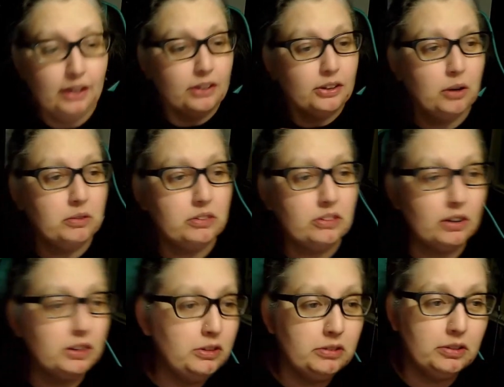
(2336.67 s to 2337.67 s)
Don't start
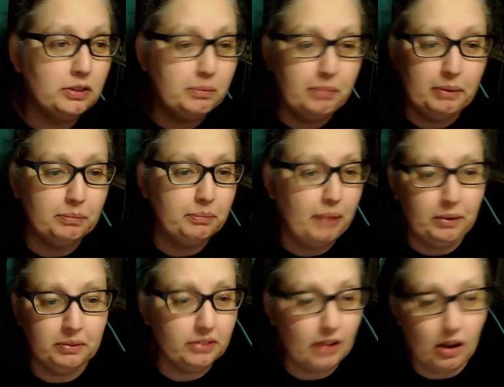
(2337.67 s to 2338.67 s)
using the bone
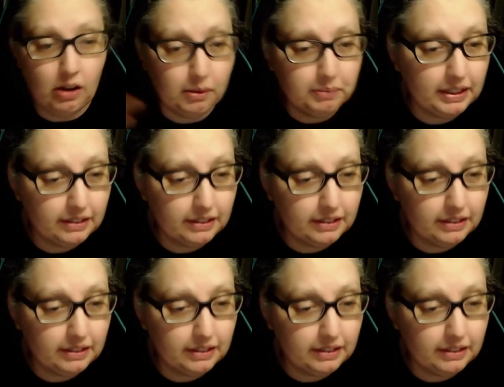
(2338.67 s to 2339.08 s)
saw on me